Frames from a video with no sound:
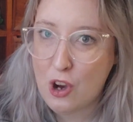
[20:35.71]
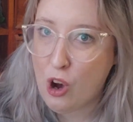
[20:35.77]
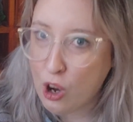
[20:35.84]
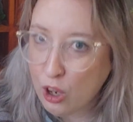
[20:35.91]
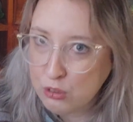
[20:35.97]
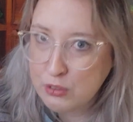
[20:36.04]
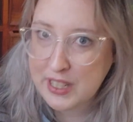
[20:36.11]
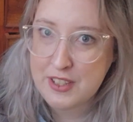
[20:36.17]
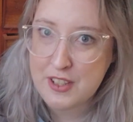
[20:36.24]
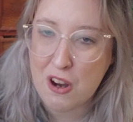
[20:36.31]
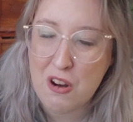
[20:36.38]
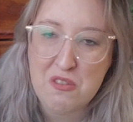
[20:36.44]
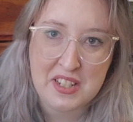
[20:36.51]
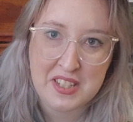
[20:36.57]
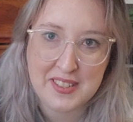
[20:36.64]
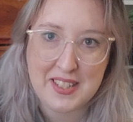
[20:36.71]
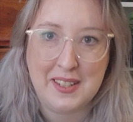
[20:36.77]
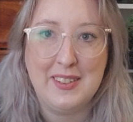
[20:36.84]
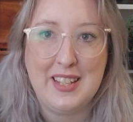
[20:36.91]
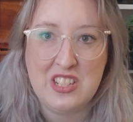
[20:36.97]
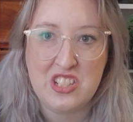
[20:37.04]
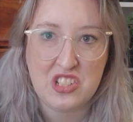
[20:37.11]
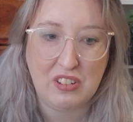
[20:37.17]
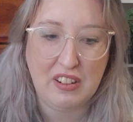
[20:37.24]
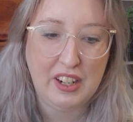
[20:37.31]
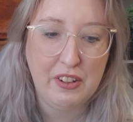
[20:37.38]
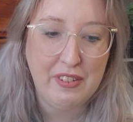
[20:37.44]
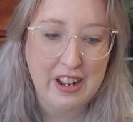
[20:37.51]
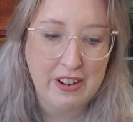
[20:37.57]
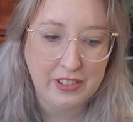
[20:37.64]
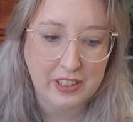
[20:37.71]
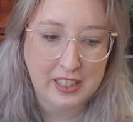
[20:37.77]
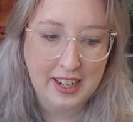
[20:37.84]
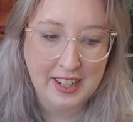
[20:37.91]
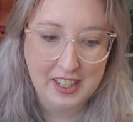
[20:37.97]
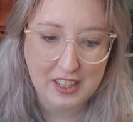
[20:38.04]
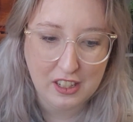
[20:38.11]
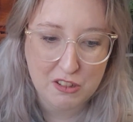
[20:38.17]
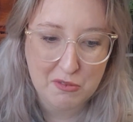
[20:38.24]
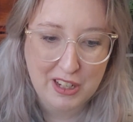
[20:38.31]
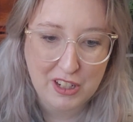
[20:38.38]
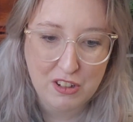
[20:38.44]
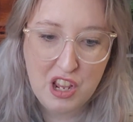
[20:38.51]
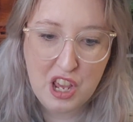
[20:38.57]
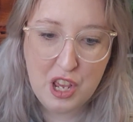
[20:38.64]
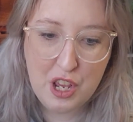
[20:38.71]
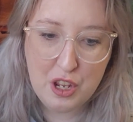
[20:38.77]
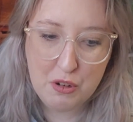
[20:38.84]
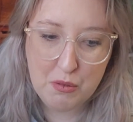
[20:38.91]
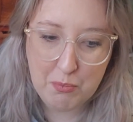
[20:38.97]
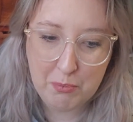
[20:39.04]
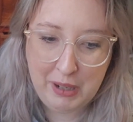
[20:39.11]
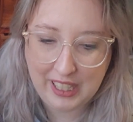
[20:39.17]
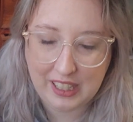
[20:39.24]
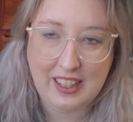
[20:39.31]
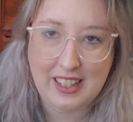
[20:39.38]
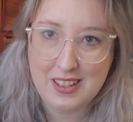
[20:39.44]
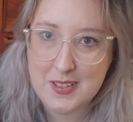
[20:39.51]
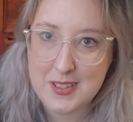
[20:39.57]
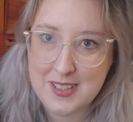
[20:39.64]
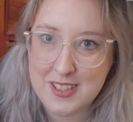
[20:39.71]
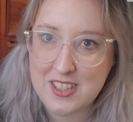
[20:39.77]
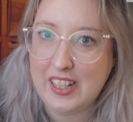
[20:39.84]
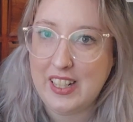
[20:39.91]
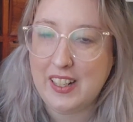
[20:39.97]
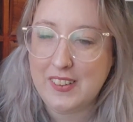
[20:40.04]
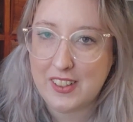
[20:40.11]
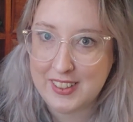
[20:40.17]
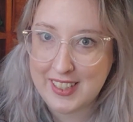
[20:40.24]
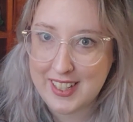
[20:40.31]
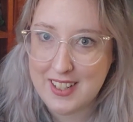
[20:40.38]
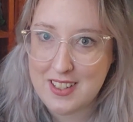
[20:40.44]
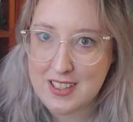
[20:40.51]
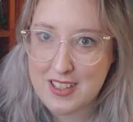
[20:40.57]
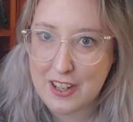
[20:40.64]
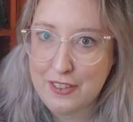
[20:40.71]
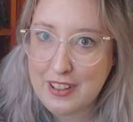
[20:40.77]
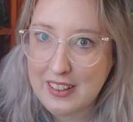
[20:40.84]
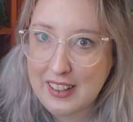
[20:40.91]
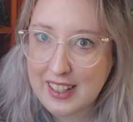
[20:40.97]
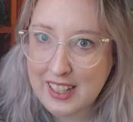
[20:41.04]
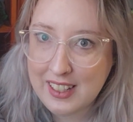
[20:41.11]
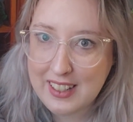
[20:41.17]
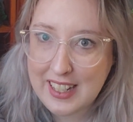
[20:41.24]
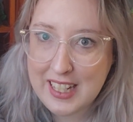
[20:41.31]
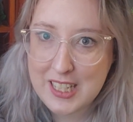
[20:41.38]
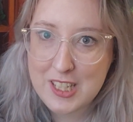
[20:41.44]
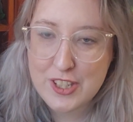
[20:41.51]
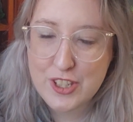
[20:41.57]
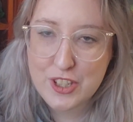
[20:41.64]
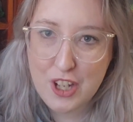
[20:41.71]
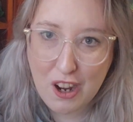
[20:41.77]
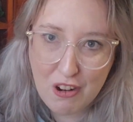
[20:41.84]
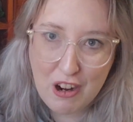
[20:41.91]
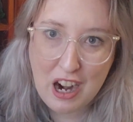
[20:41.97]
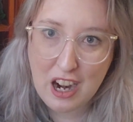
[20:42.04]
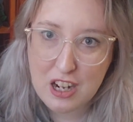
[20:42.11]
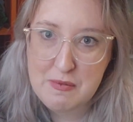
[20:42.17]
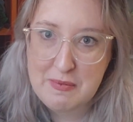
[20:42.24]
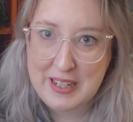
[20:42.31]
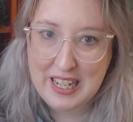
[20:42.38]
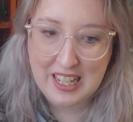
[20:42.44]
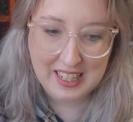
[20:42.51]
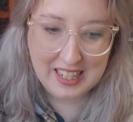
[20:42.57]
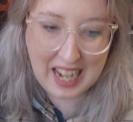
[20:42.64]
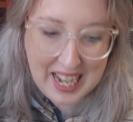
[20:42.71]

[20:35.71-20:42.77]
always, always think of that story whenever I hear about parents treating their kids differently. It's so heartbreaking. I